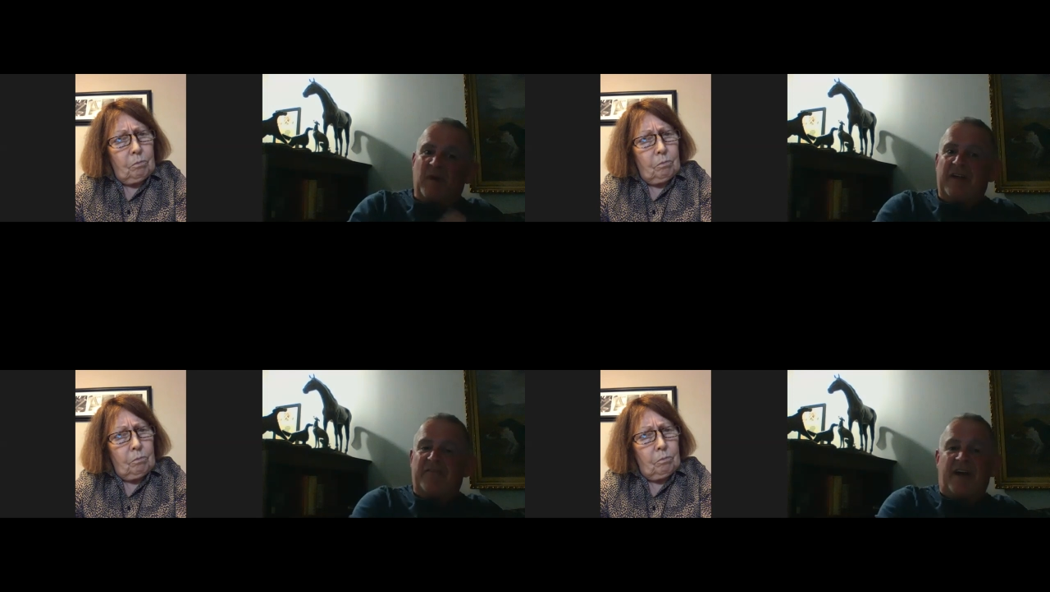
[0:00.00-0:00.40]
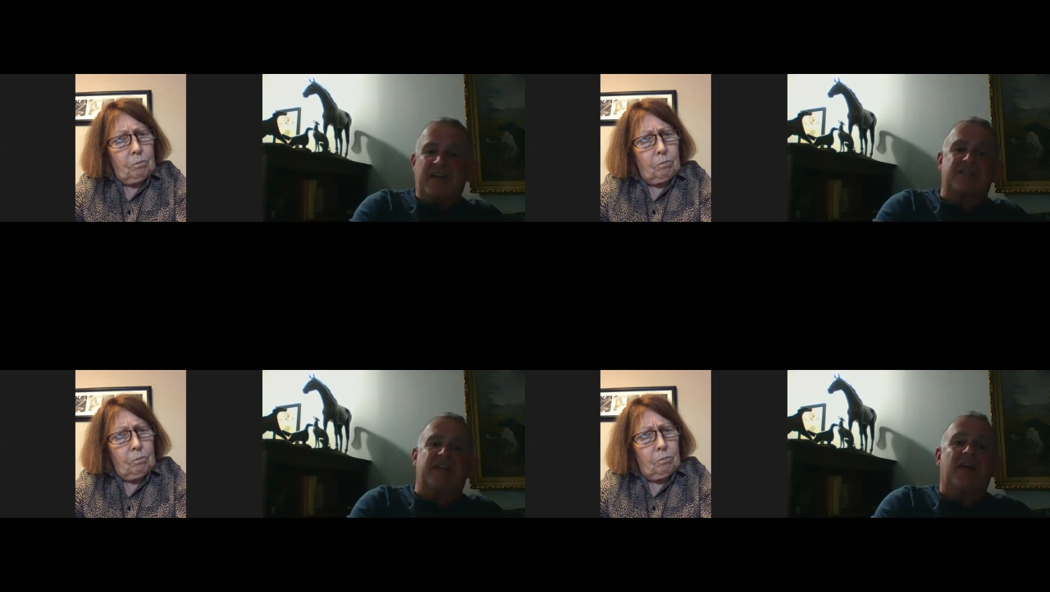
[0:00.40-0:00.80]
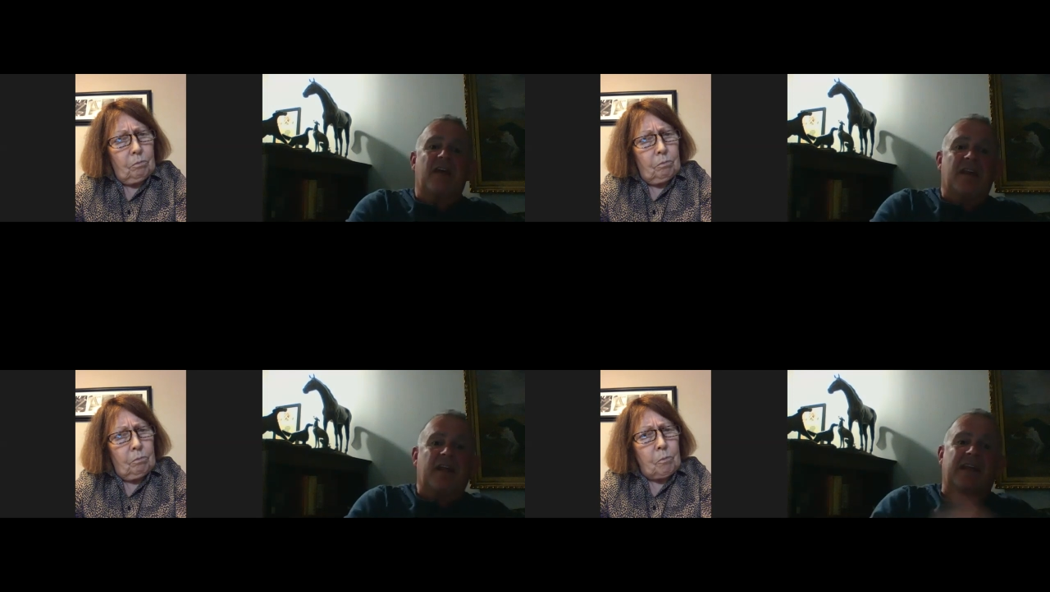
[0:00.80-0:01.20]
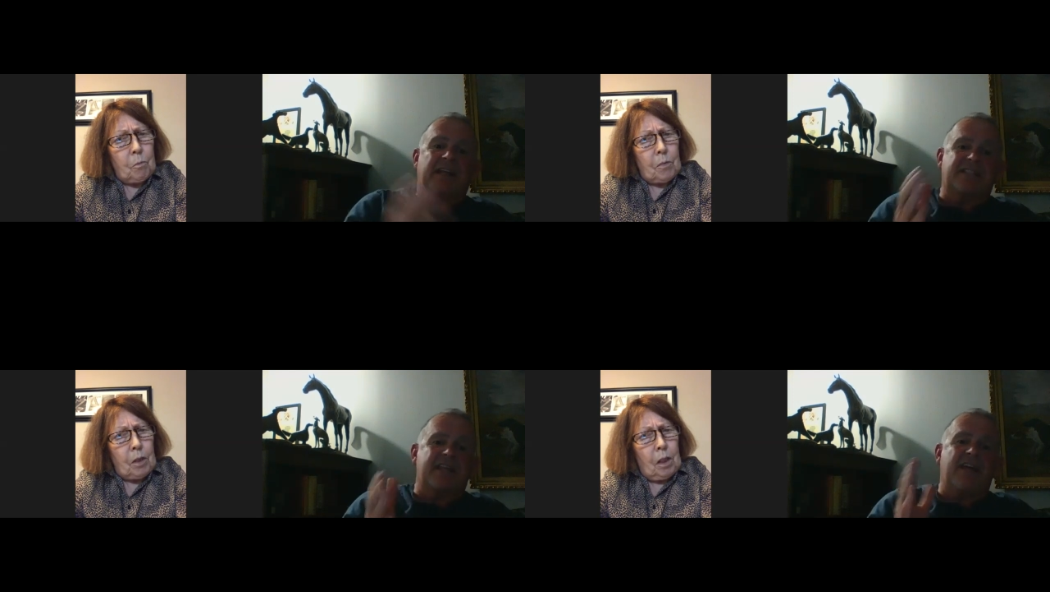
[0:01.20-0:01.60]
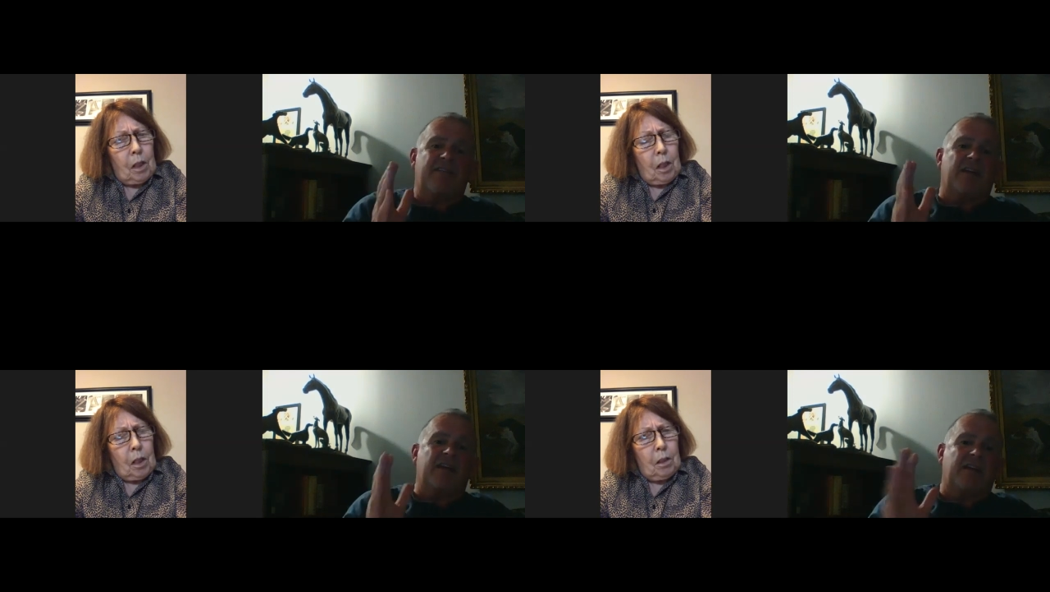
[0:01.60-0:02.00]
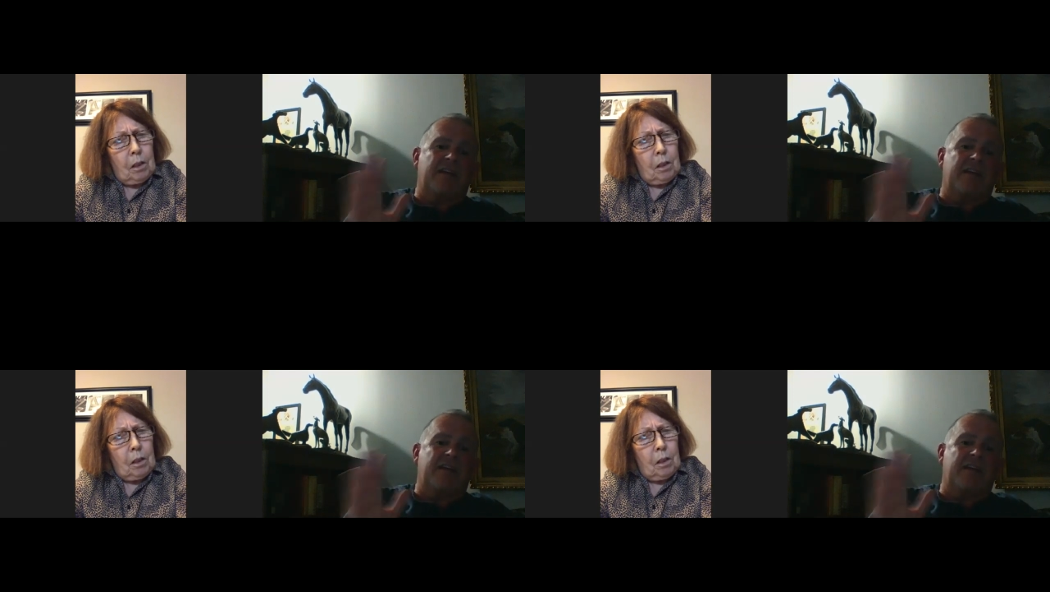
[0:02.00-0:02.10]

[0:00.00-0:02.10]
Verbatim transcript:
Speaker 1: advice that let's say